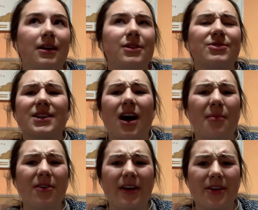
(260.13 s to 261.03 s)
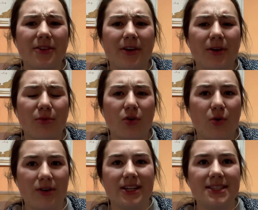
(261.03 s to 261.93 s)
There's a couple of other
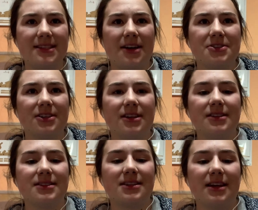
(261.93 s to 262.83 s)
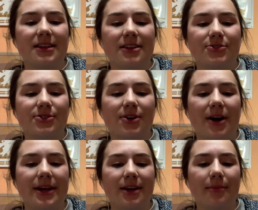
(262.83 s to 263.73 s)
recorded sessions, I think, just
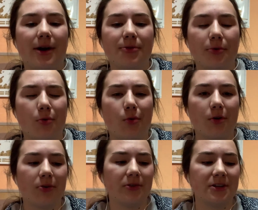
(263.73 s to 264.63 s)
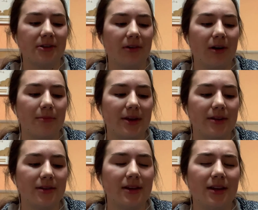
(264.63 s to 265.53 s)
talking about the core curriculum
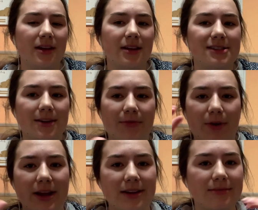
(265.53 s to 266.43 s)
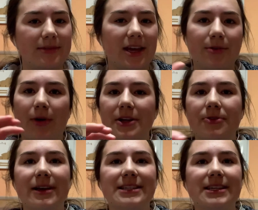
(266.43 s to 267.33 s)
and different
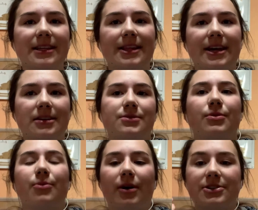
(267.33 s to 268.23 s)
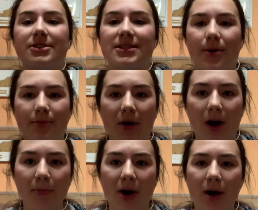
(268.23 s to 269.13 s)
NYUAD things with questions that would
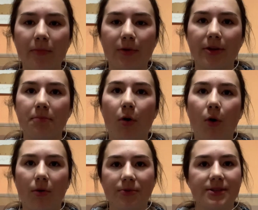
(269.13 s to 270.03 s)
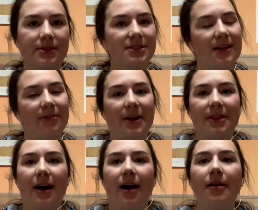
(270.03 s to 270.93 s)
pop up, or like polls and stuff like
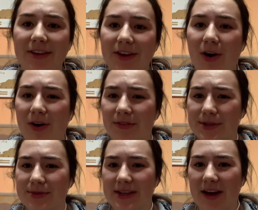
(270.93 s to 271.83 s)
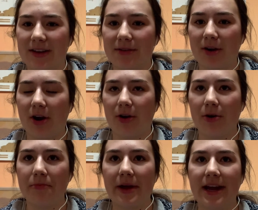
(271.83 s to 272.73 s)
that. Like all of this was at our
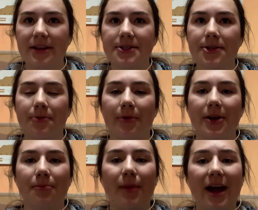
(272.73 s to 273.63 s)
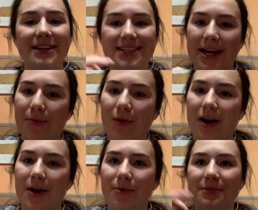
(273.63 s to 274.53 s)
own pace, so like my day
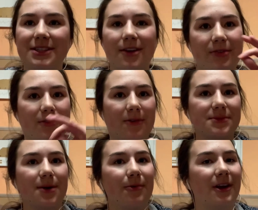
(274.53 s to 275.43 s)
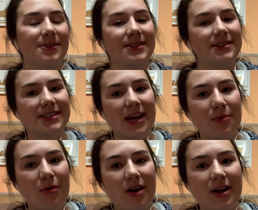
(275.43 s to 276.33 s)
one would be different from someone else's day
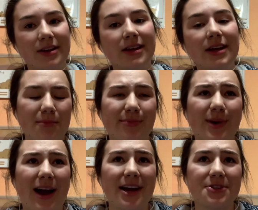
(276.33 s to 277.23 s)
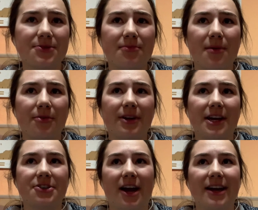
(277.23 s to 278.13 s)
one. But I just remembered
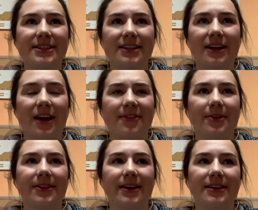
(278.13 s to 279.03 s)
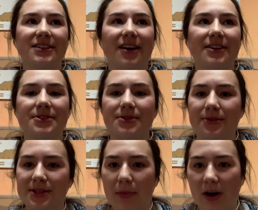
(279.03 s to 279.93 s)
I tried to get everything done as
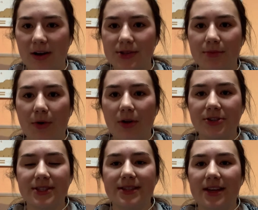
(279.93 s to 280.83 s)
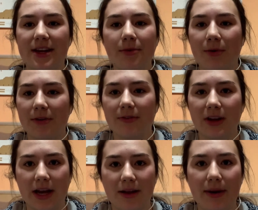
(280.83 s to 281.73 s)
soon as possible, just because I didn't want to
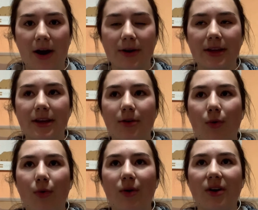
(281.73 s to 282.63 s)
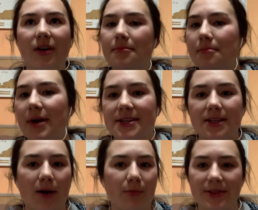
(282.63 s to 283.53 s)
forget about it or mess
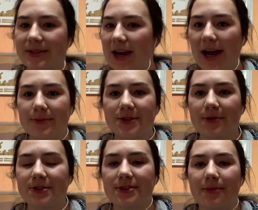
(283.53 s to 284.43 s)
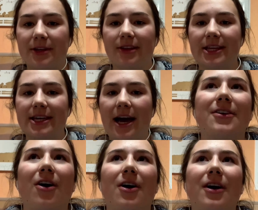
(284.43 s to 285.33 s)
up with the time zones or something like
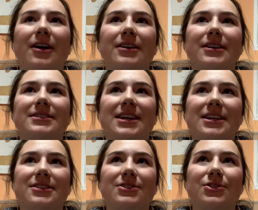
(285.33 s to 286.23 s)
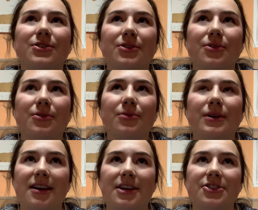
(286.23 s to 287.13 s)
that. On day
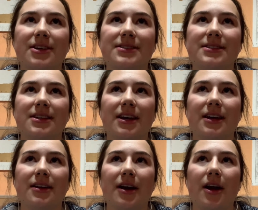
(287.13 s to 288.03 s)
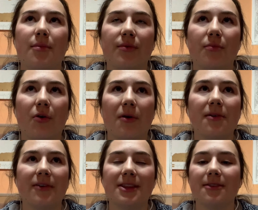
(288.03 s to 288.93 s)
2, I just did a couple more
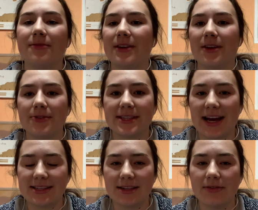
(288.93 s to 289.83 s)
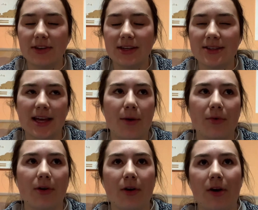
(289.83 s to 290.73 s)
of like the videos and activities that
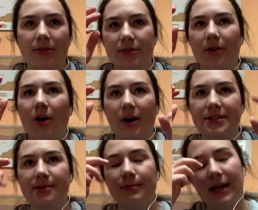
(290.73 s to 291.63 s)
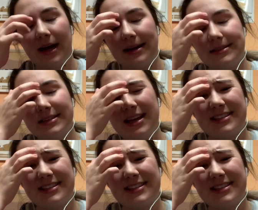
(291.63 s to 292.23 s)
were the on-demand.